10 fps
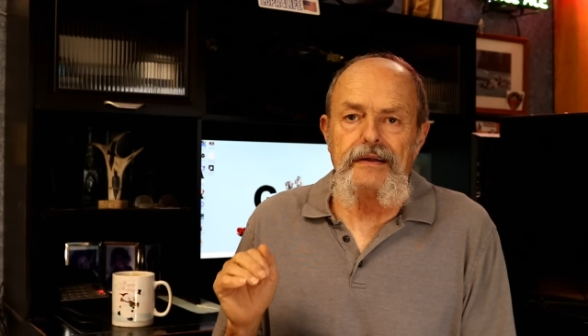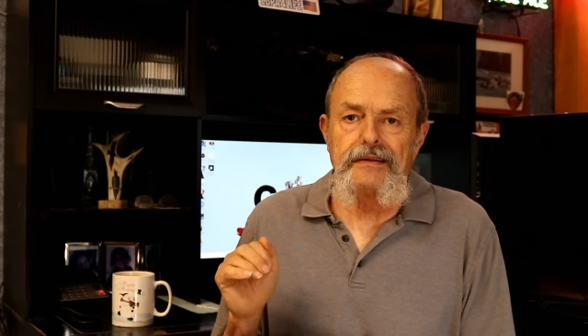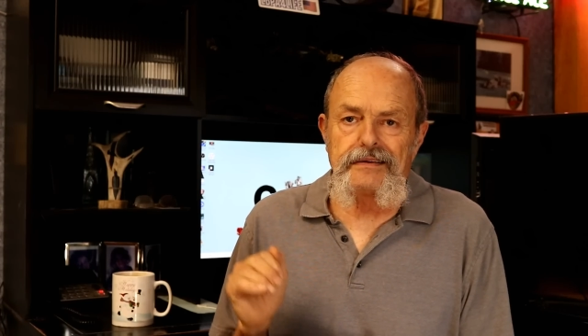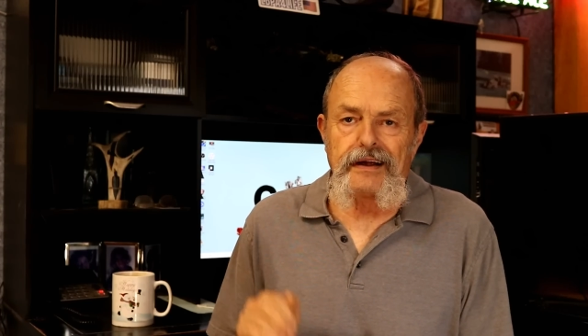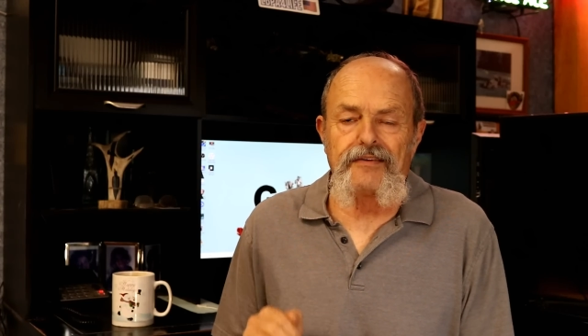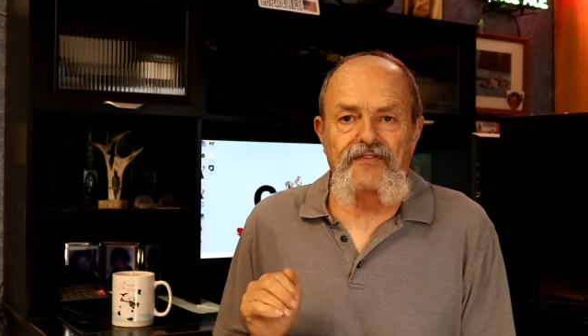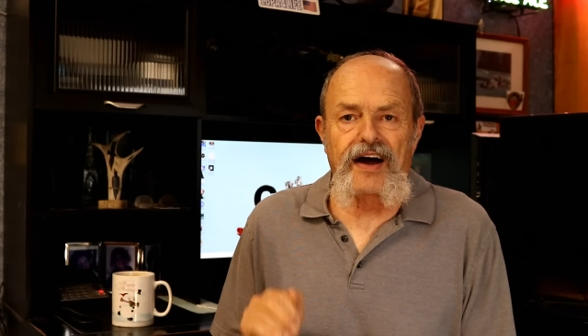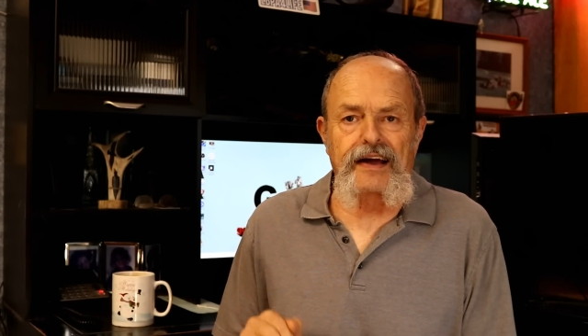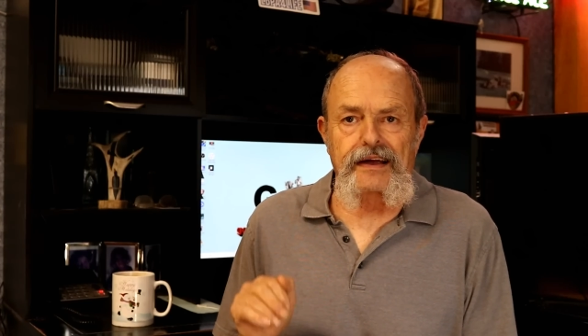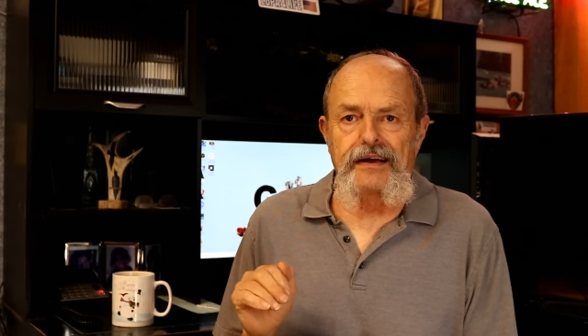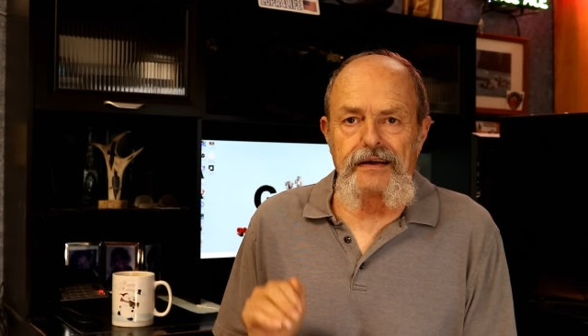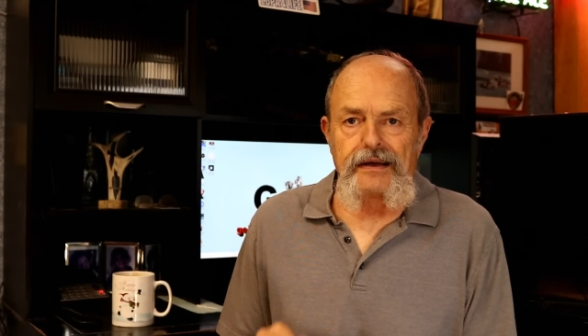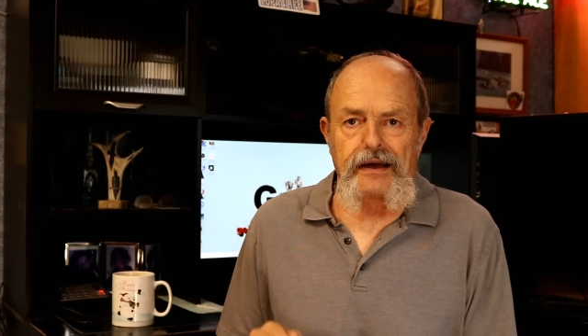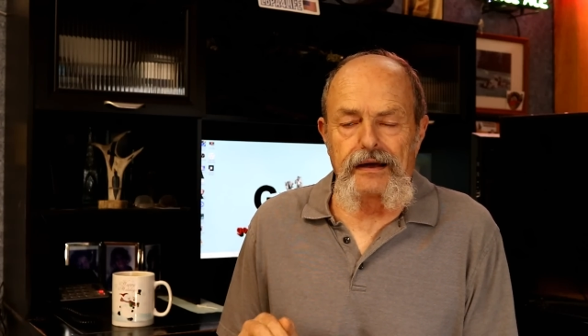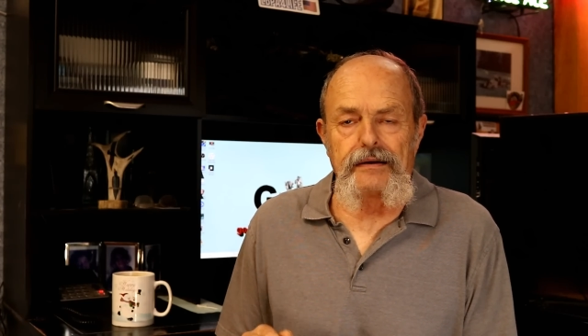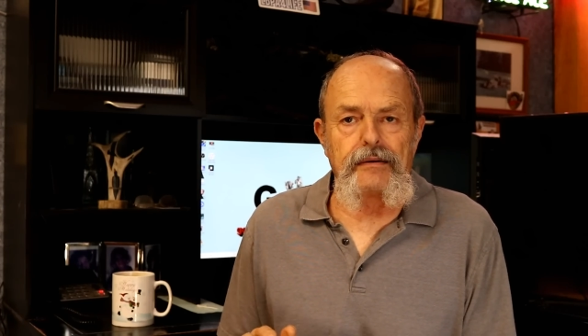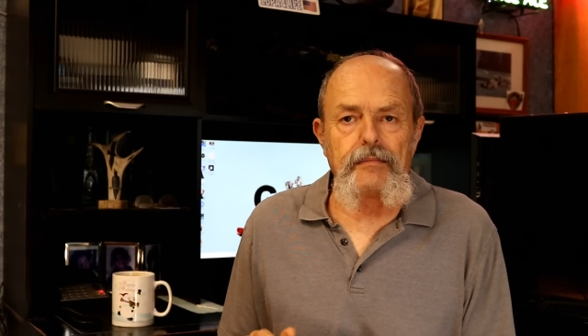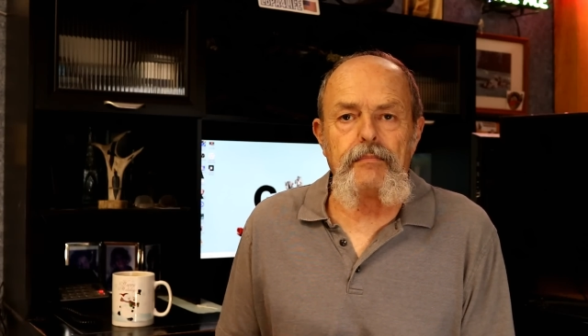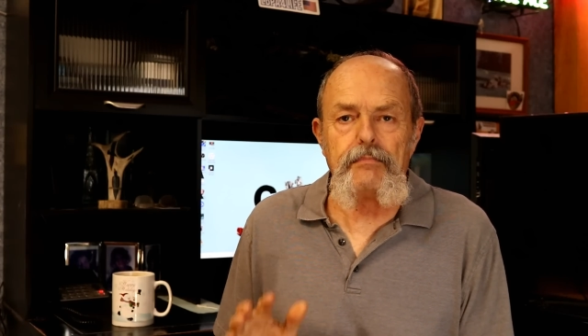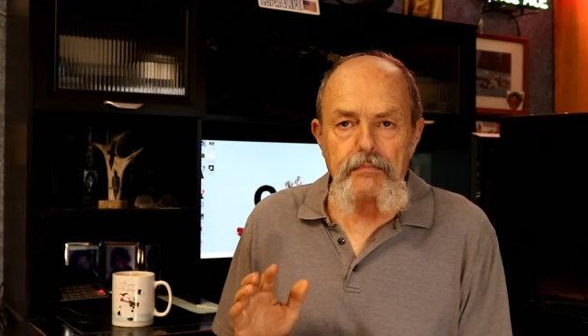see if I can get
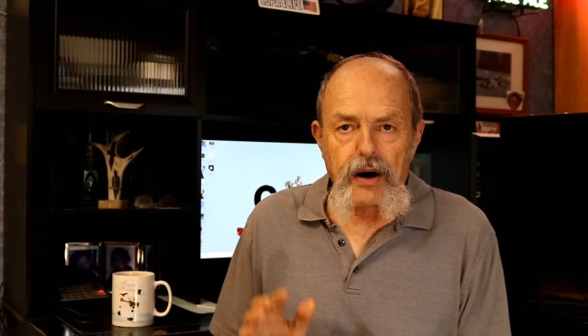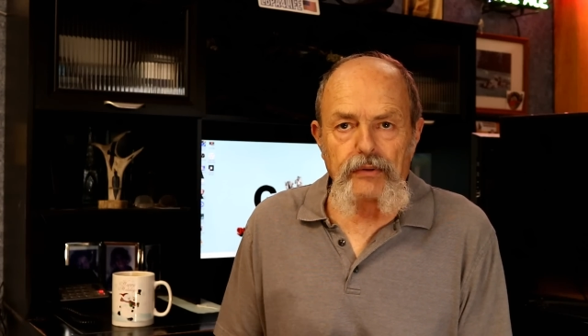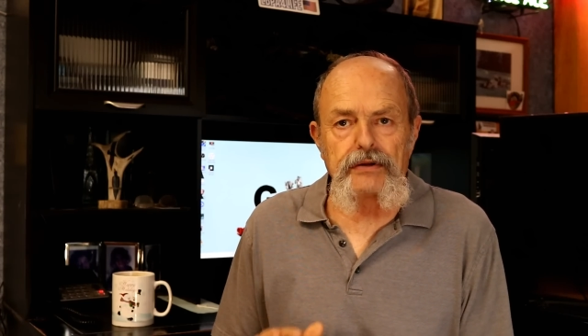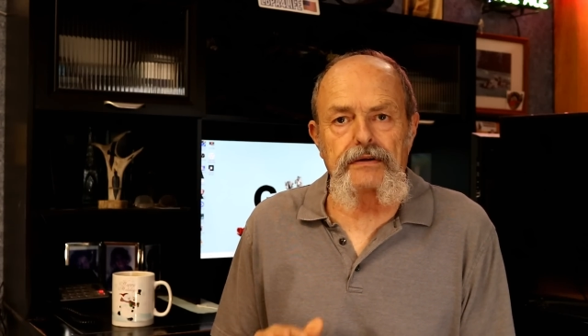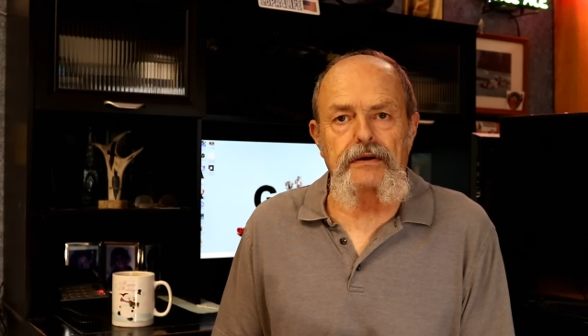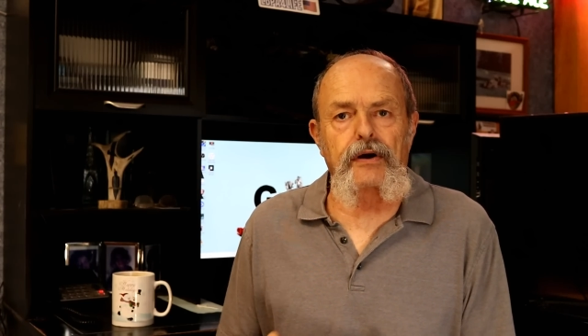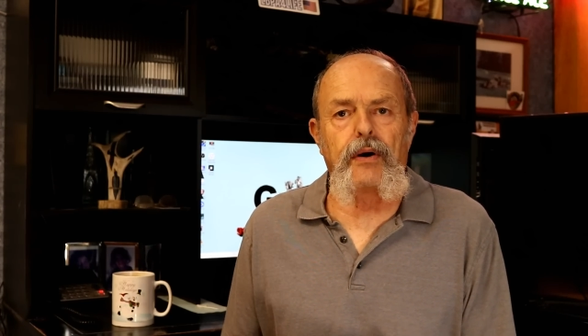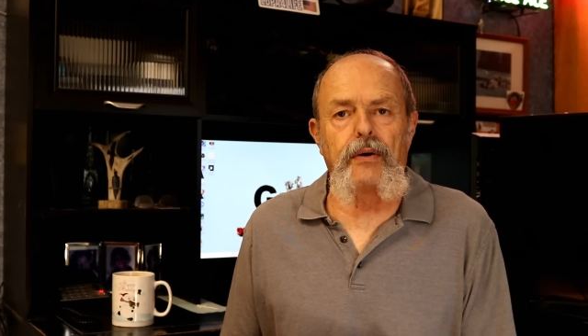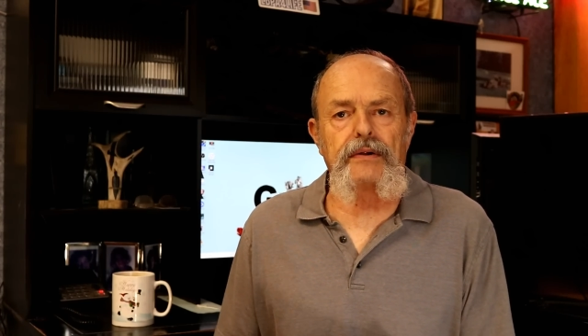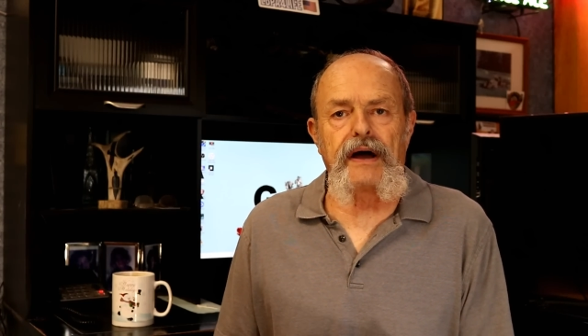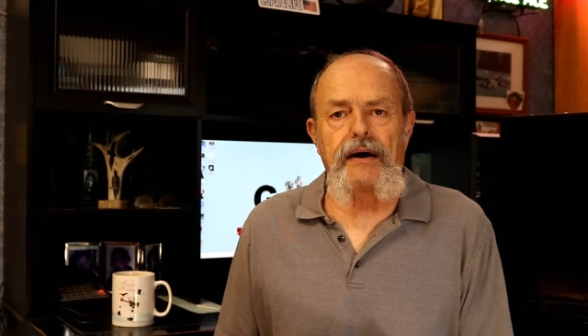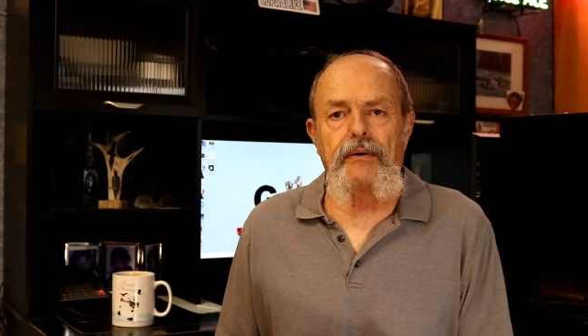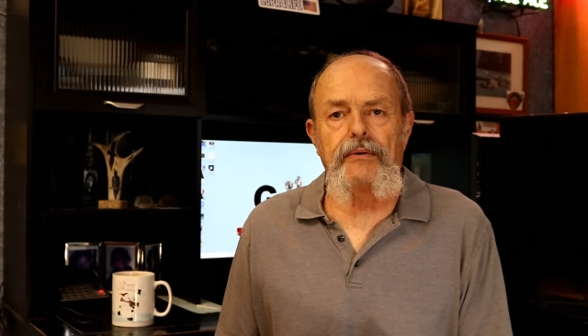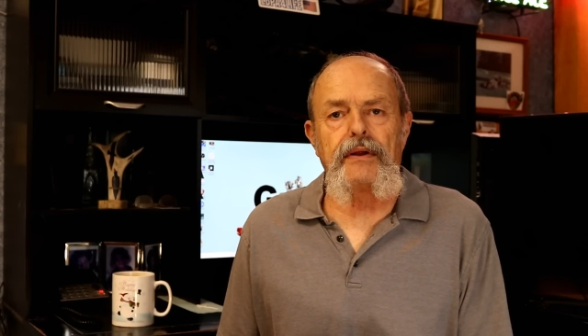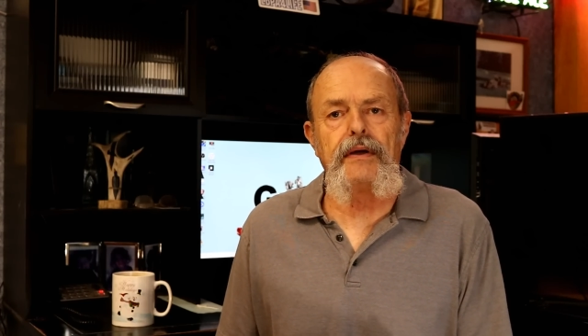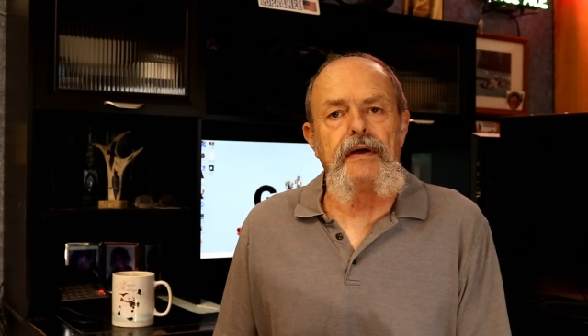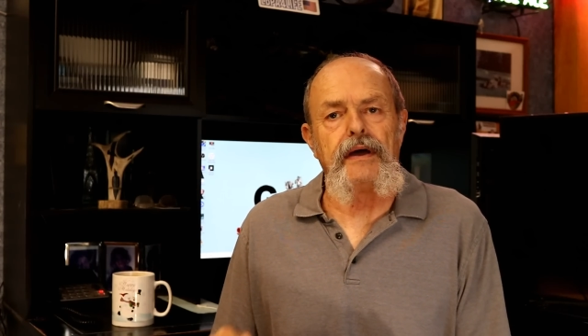most of the gold out,